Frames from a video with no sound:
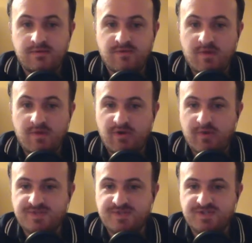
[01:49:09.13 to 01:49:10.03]
Tommy
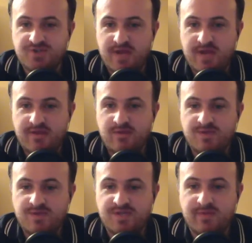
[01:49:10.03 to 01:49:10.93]
Robinson's trending.
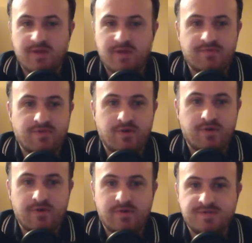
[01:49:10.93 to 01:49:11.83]
What's he been up to,
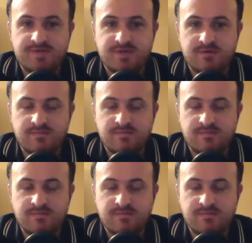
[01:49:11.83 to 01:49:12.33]
Tommy Robinson?